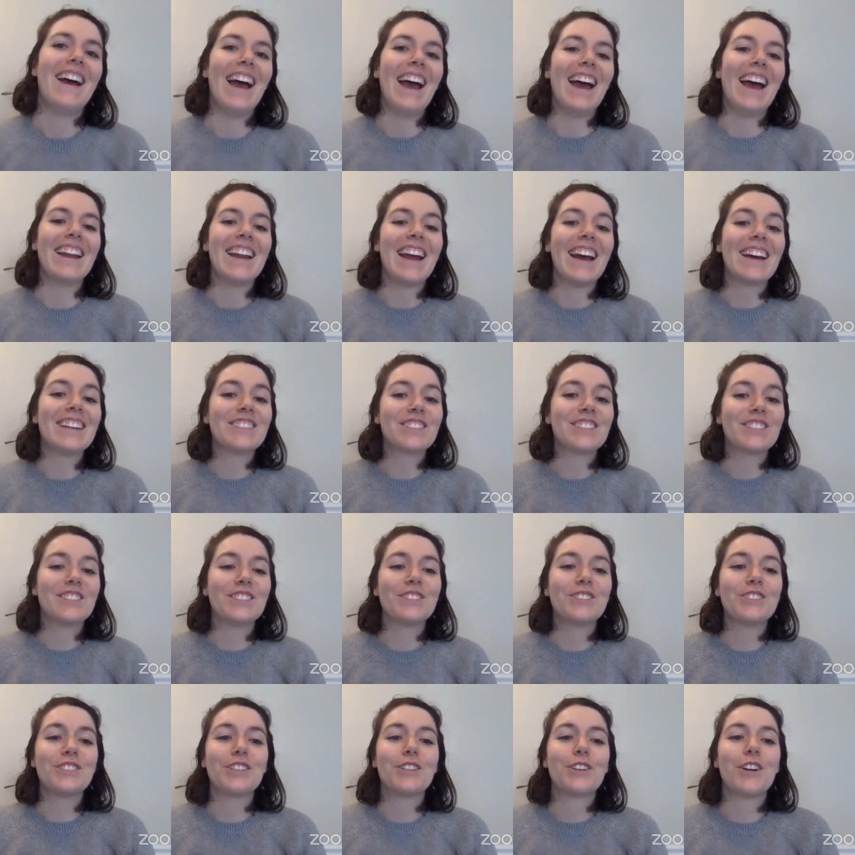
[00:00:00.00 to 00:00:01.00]
At National
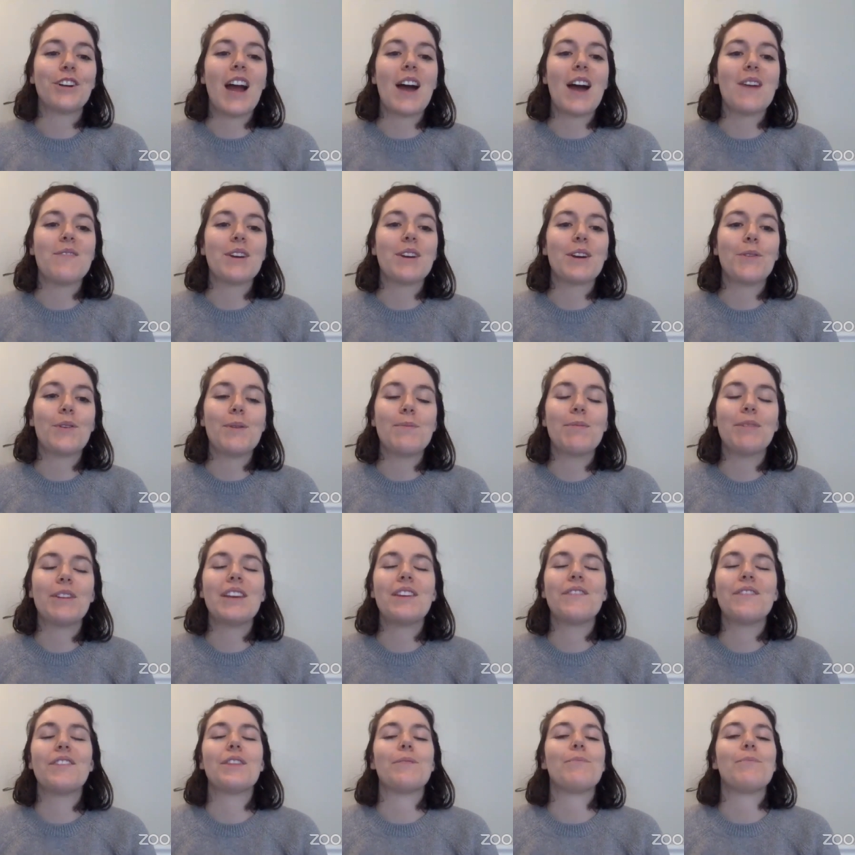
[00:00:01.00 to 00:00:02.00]
Geographic, we
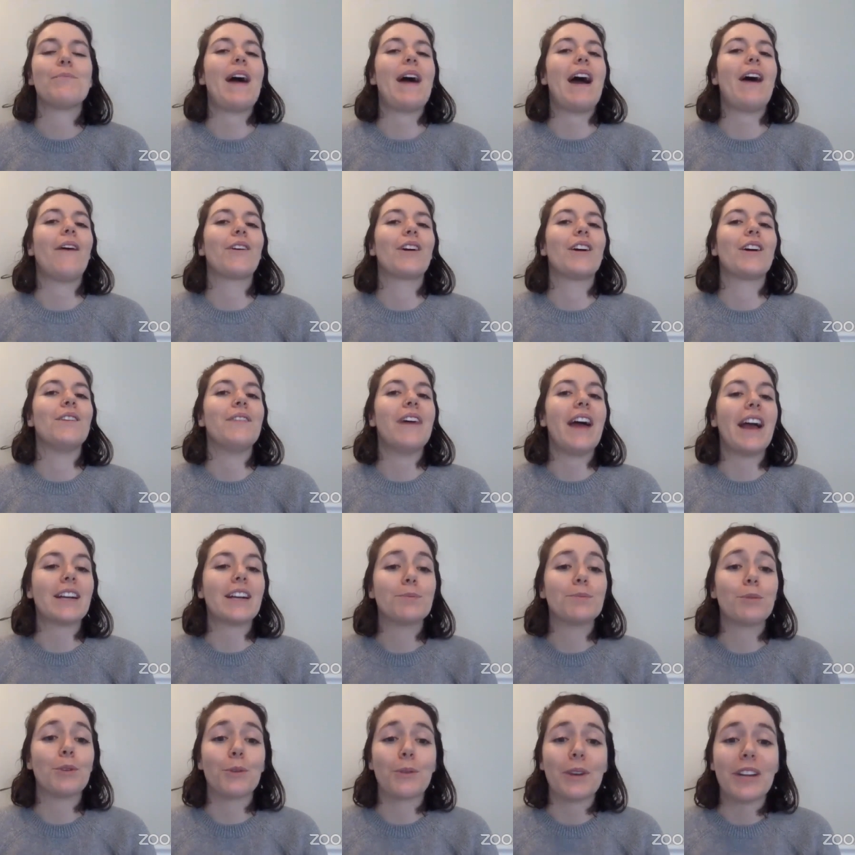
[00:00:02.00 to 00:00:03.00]
believe in the power of
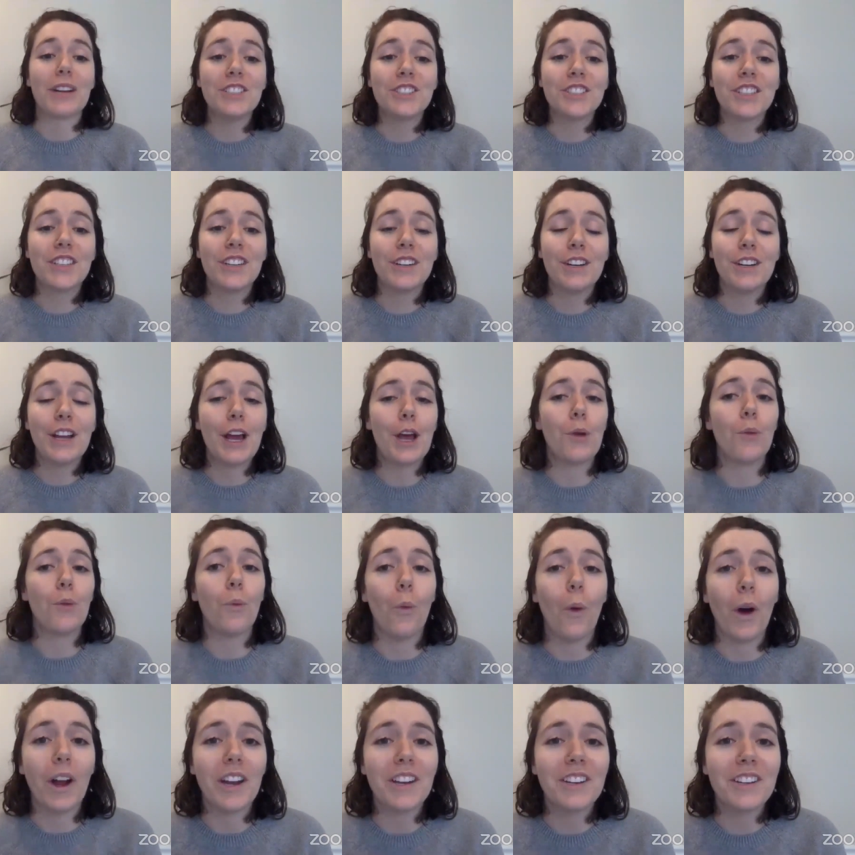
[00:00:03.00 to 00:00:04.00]
exploration and
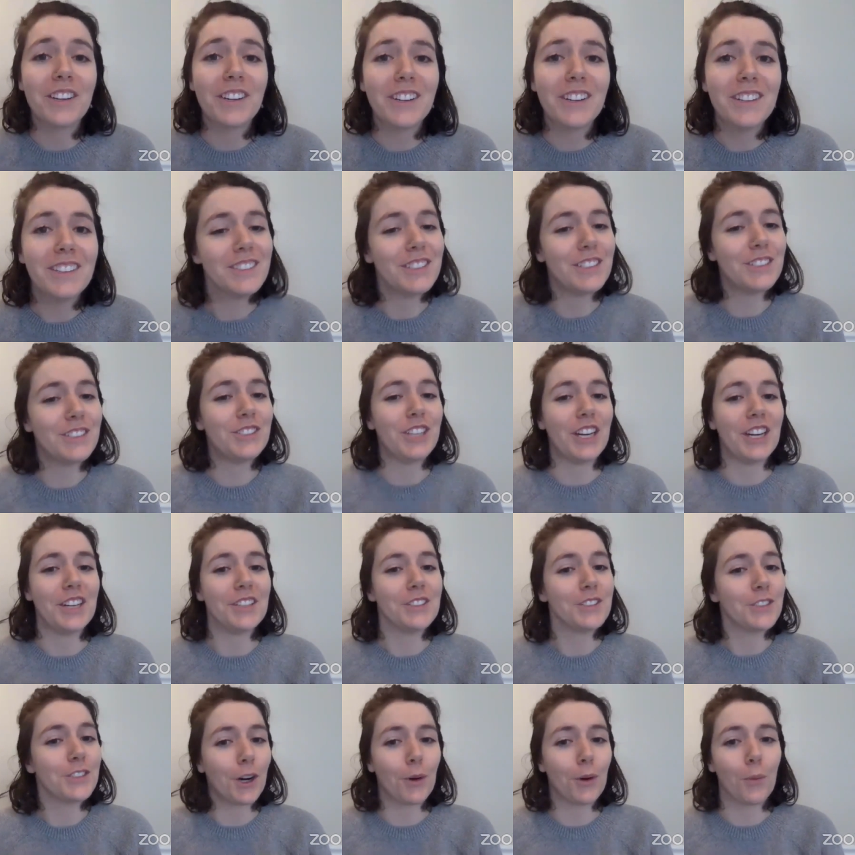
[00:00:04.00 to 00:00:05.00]
wonder to change
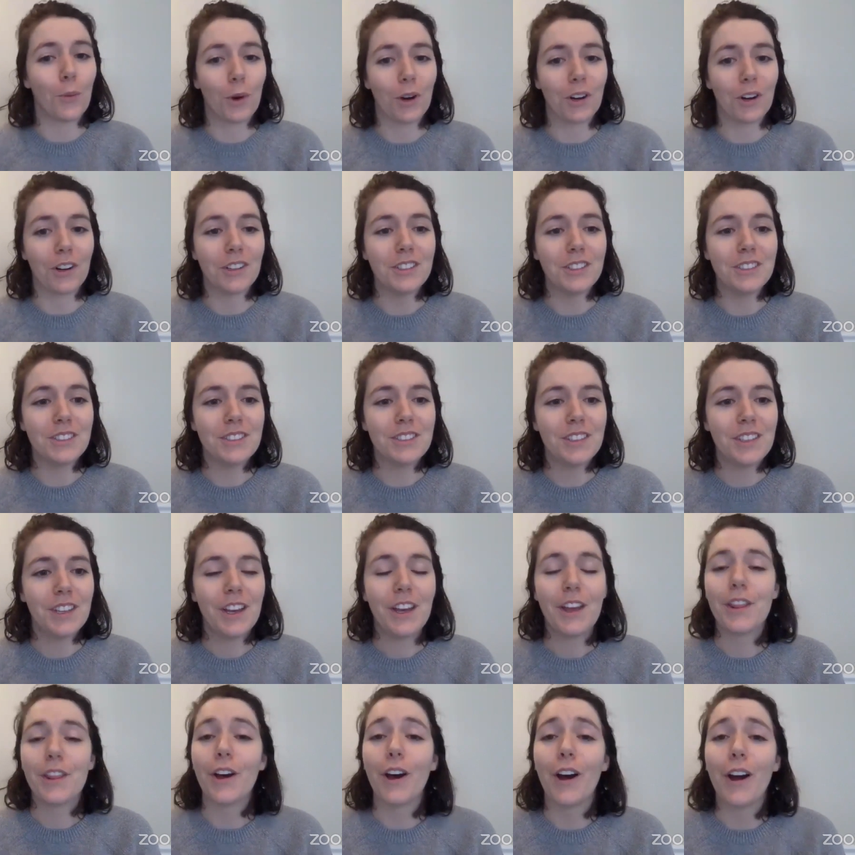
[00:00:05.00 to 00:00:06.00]
our world.
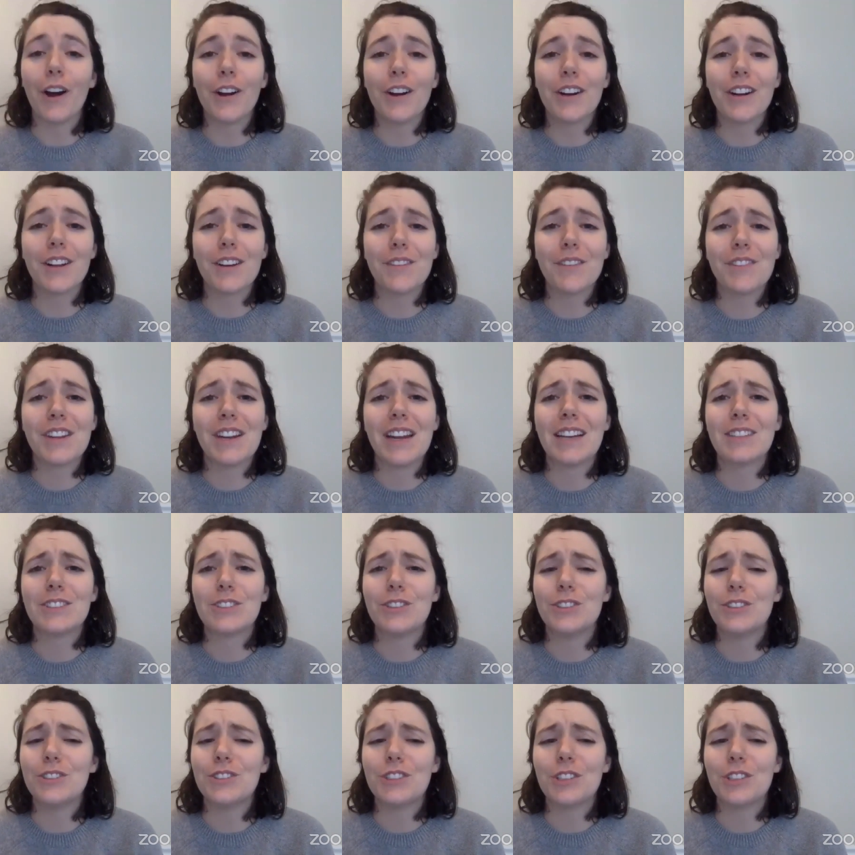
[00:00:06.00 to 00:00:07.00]
The heart of the
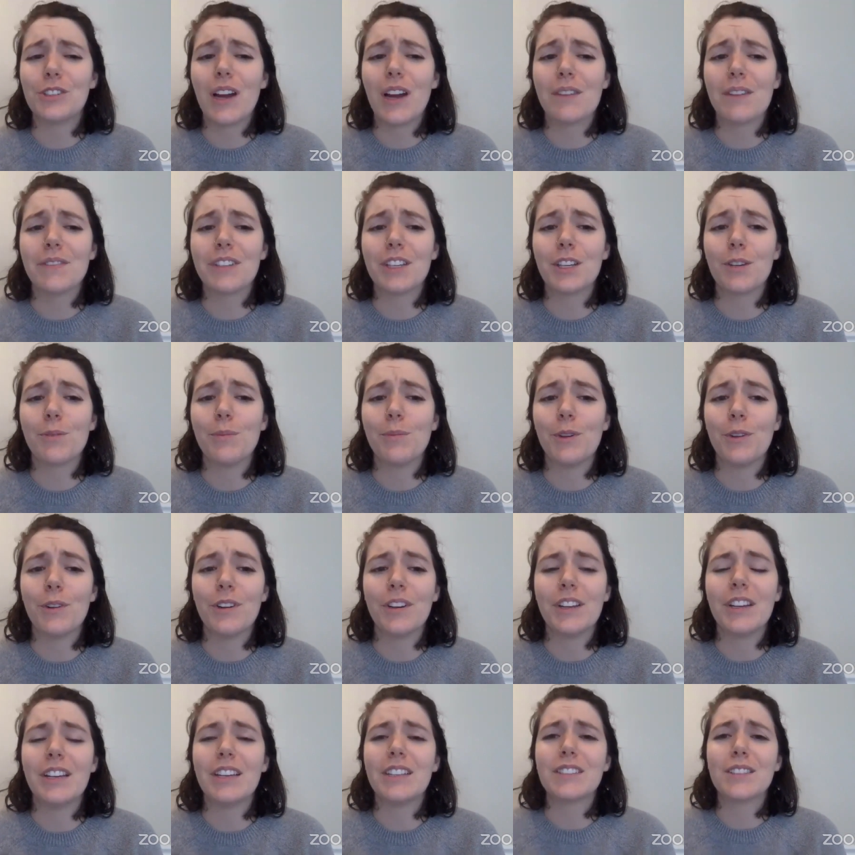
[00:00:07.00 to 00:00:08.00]
National Geographic
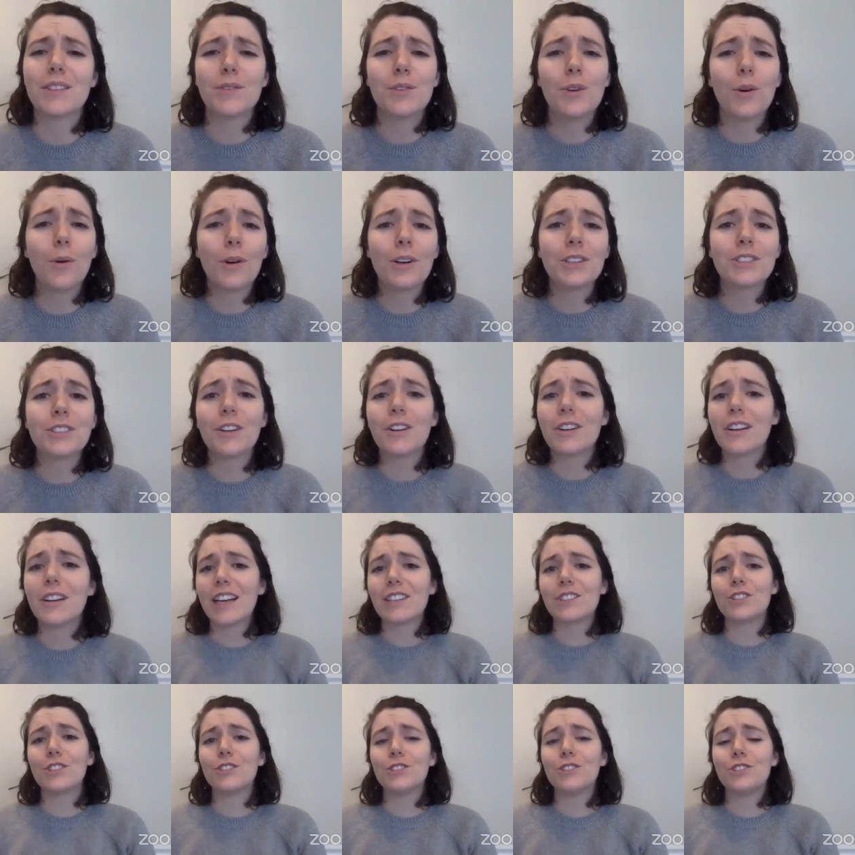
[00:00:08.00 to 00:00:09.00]
community is, of course, our
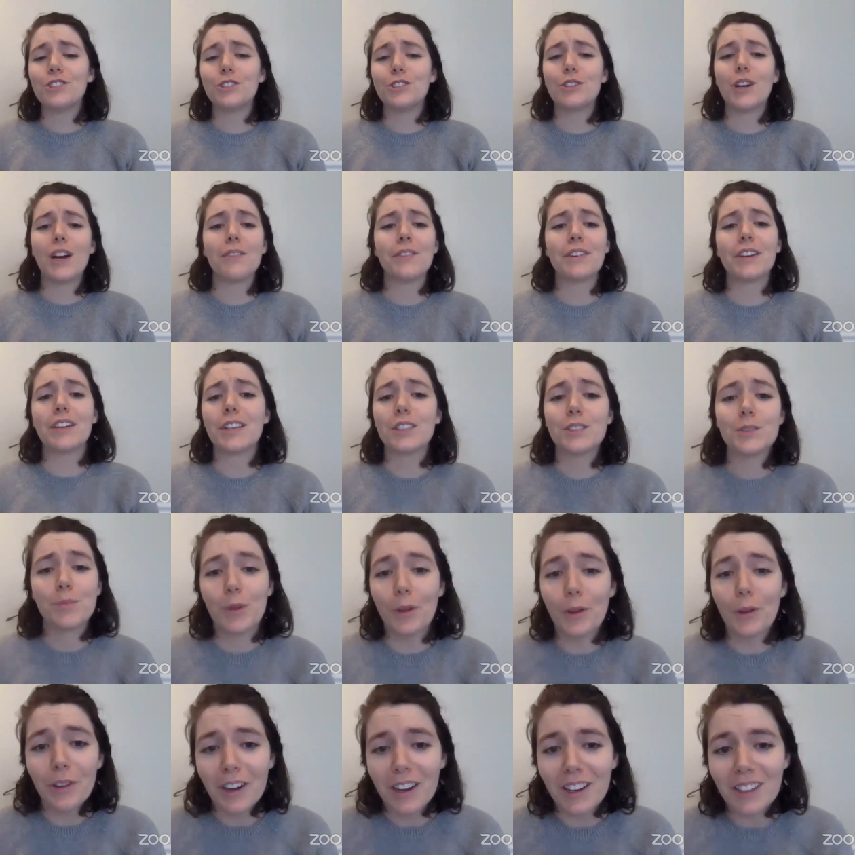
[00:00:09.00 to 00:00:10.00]
National Geographic
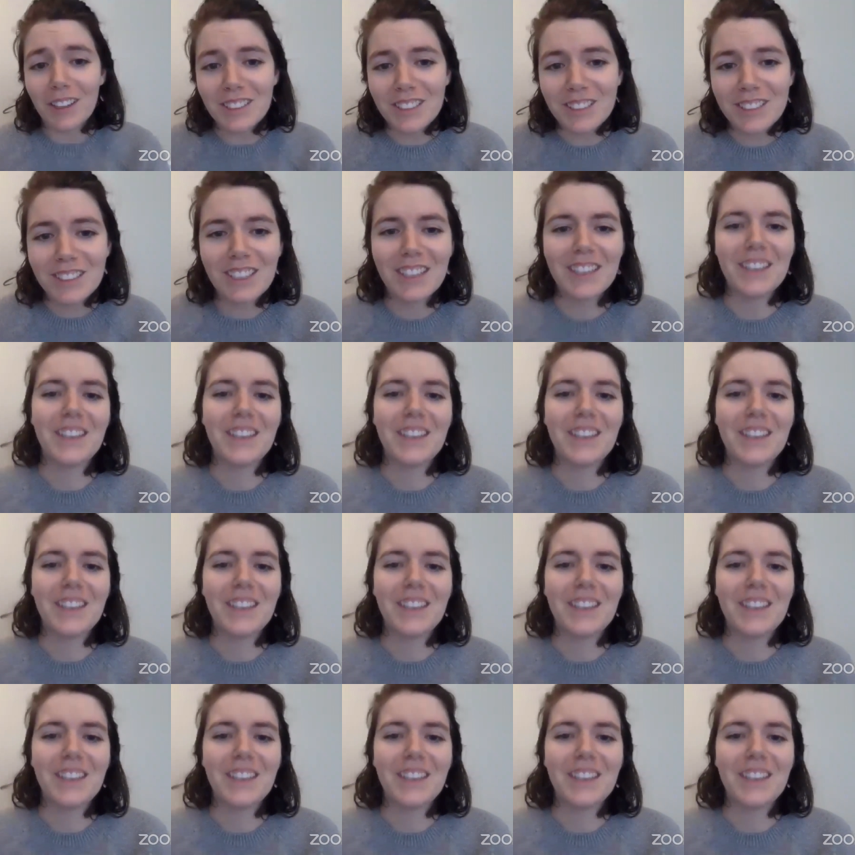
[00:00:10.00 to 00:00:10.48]
Explorers.